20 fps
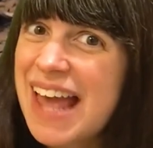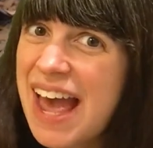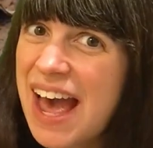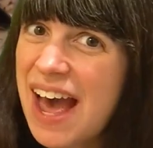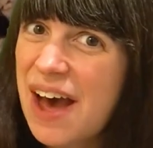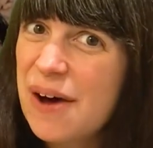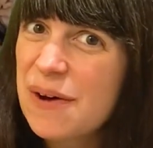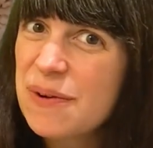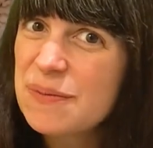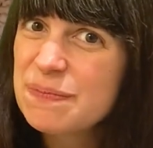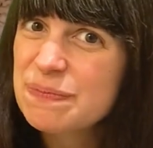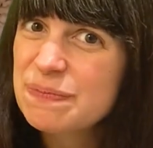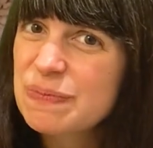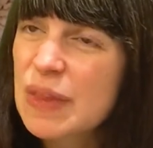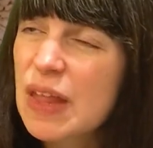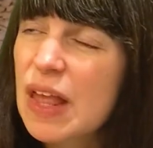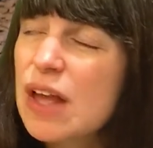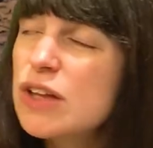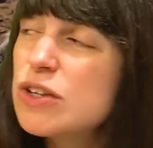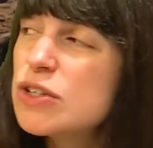now,
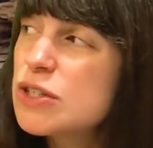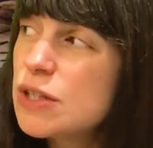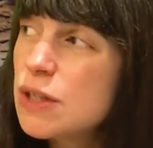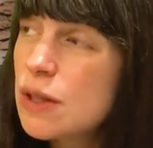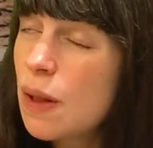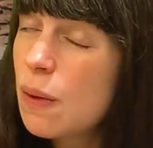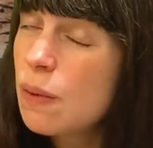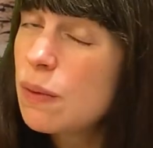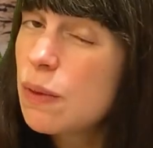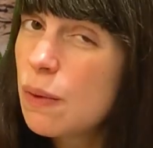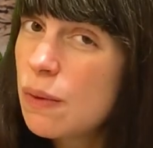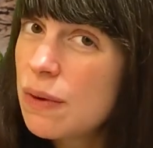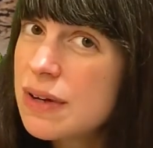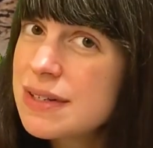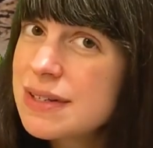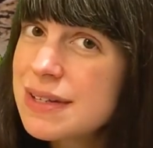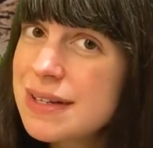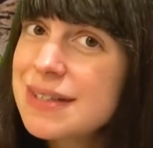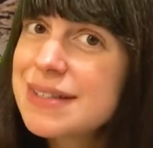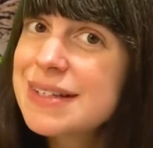slow
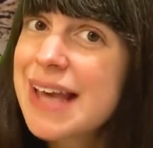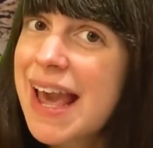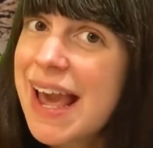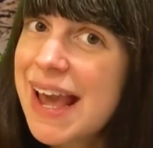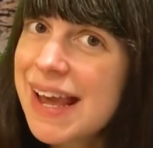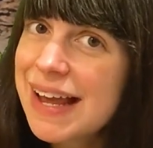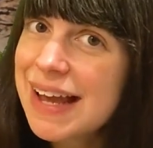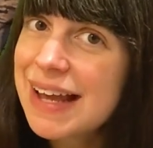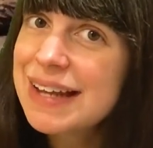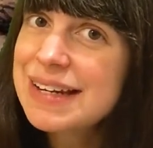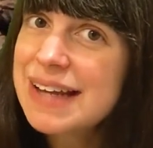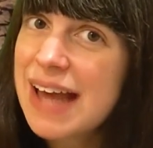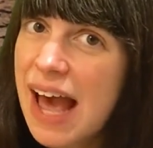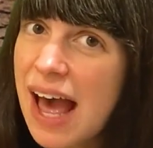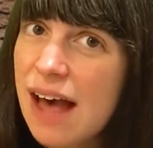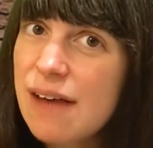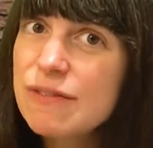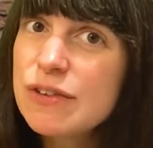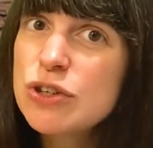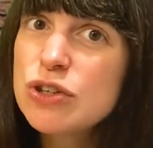lorises can
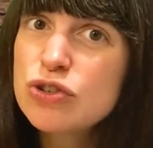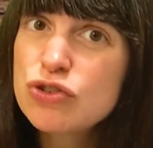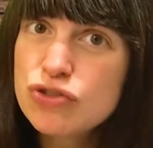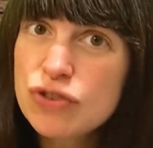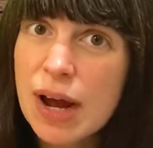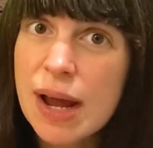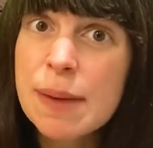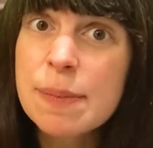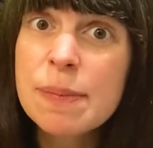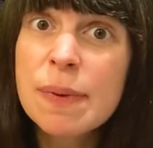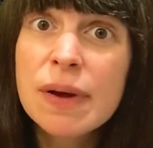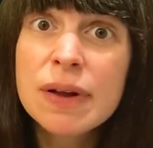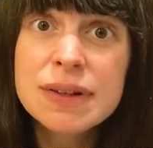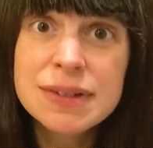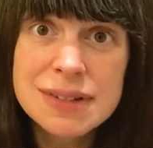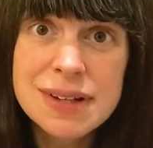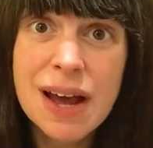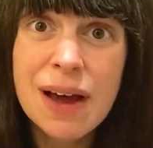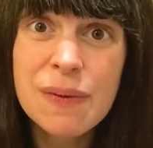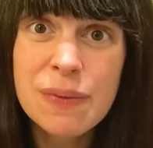have a stripe
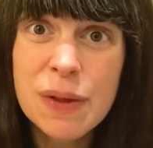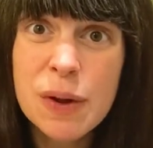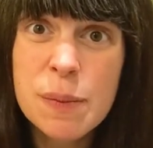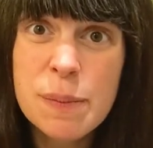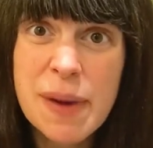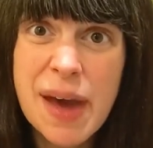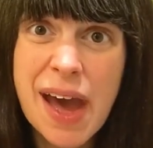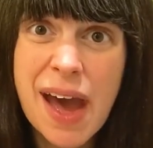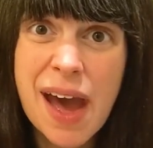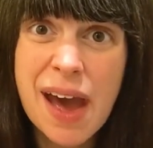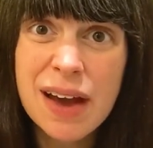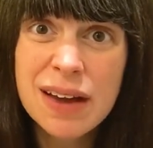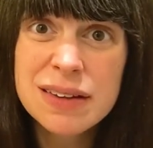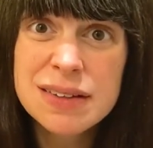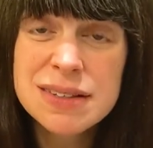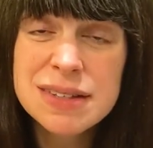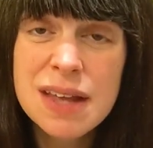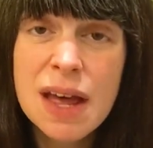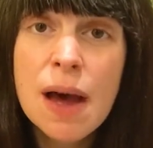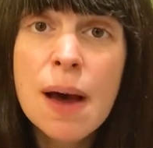down their
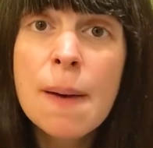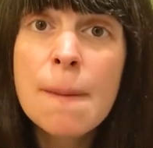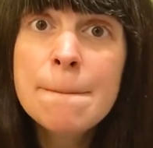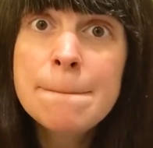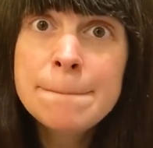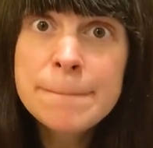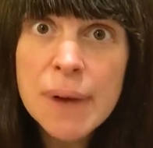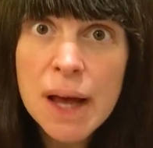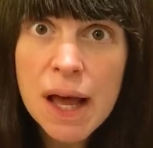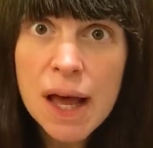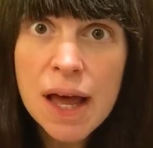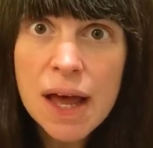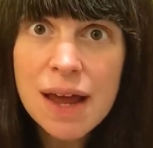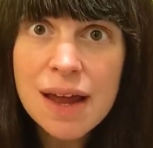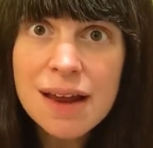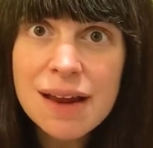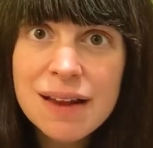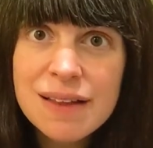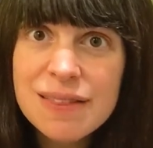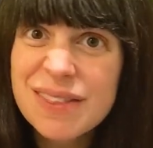backs,
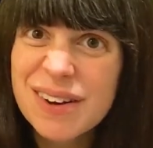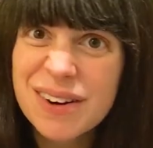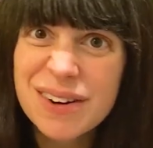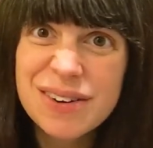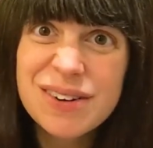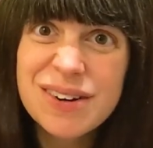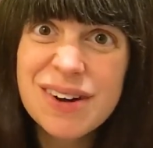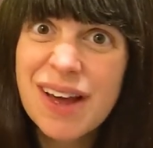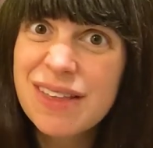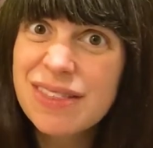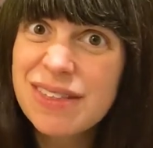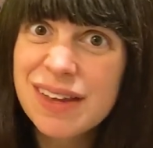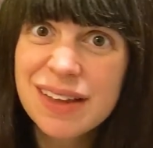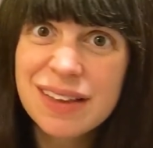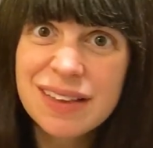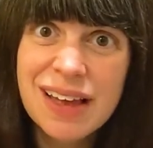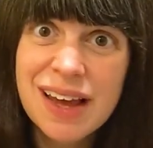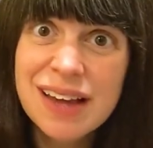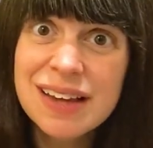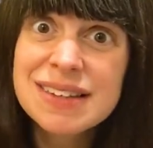but they're
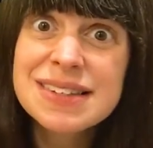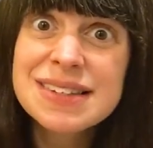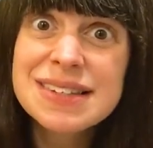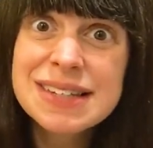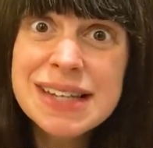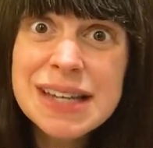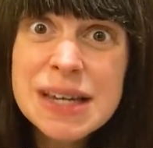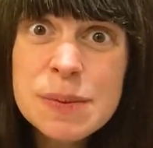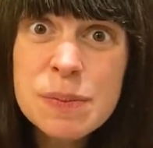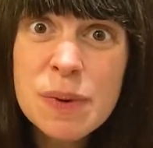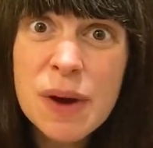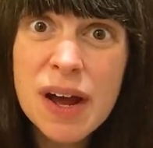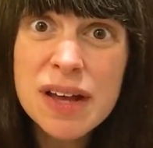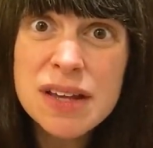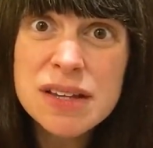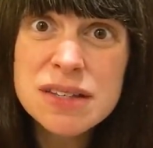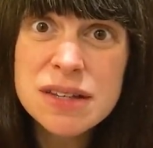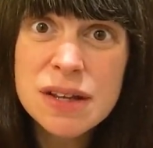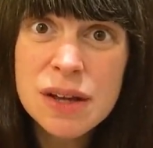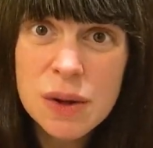nothing like
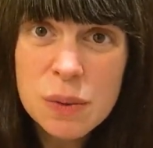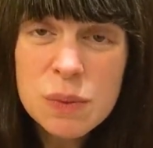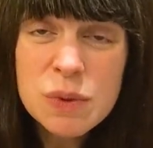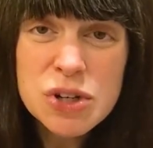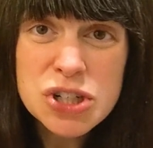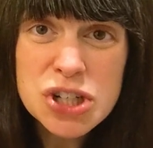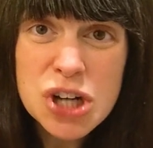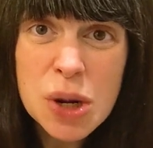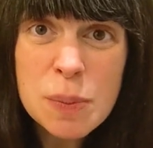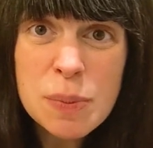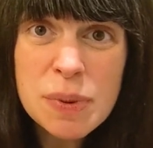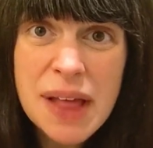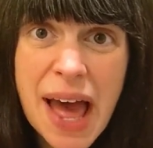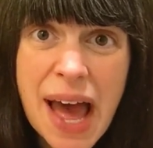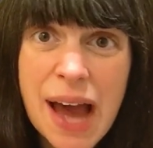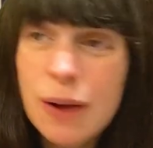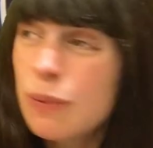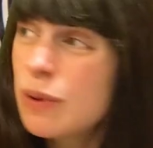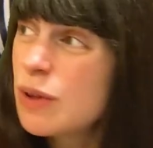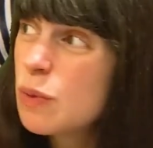zebras, which are
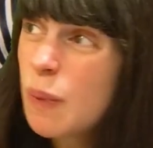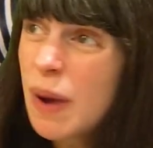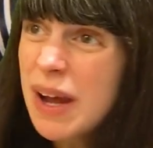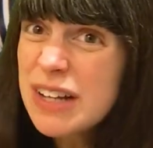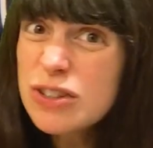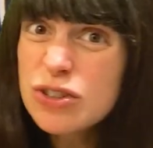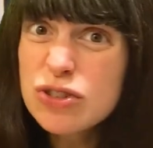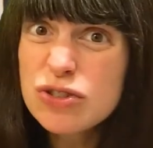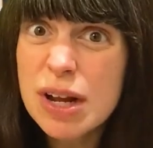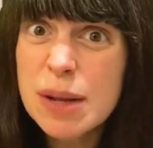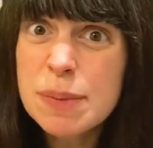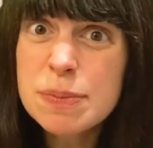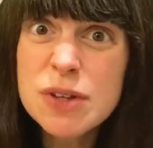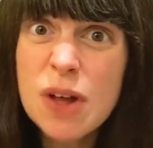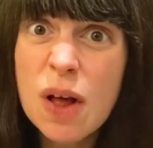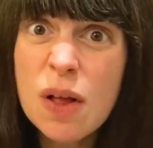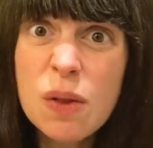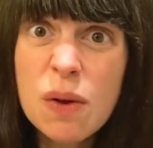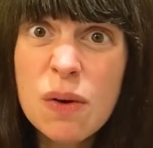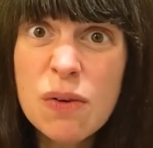black with white stripes
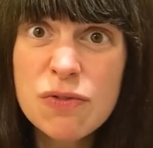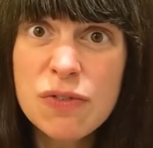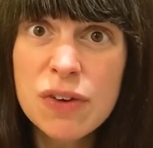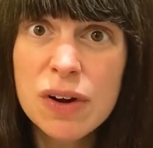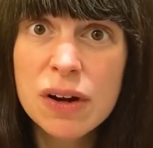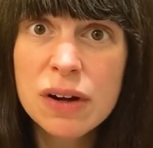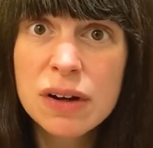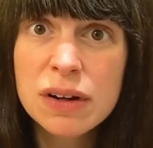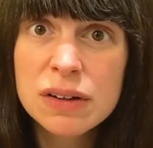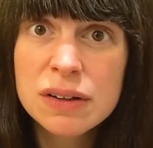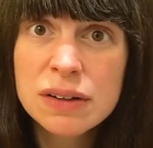all over.